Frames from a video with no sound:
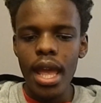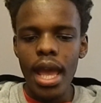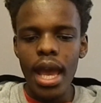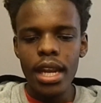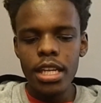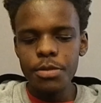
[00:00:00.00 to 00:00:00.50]

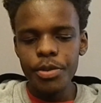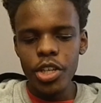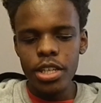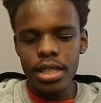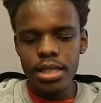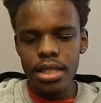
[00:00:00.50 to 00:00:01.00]
And it's
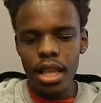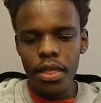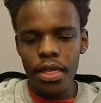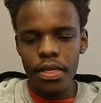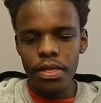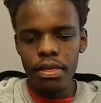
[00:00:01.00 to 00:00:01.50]
because
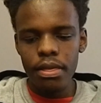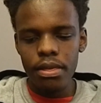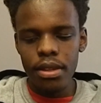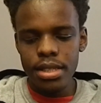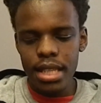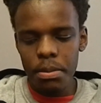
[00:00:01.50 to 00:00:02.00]

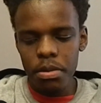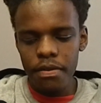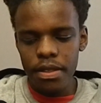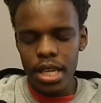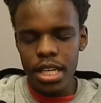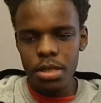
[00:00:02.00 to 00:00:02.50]
this type of
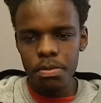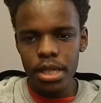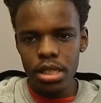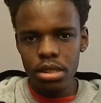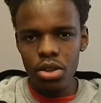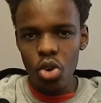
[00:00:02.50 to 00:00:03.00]
thing has
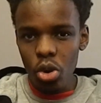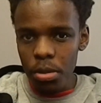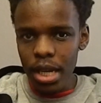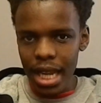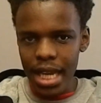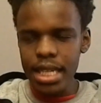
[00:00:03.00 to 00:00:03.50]
been
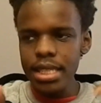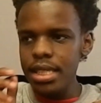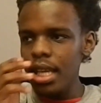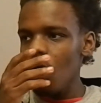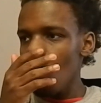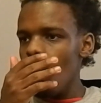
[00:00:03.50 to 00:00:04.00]

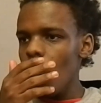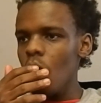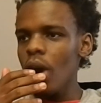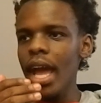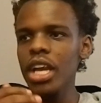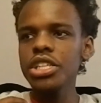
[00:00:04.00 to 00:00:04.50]
normalized,
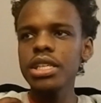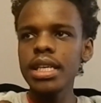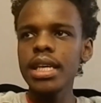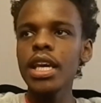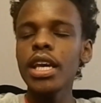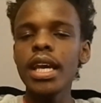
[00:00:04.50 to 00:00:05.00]
or
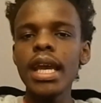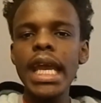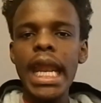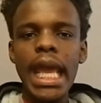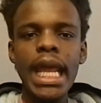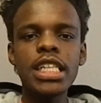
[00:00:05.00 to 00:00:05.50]
actually
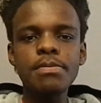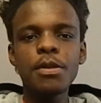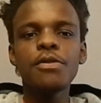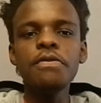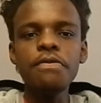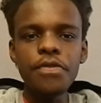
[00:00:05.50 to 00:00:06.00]
it has been
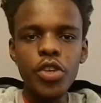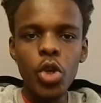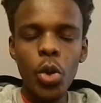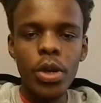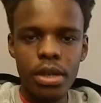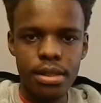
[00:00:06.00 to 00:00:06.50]

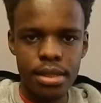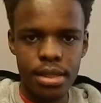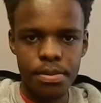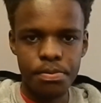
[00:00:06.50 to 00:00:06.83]
fueled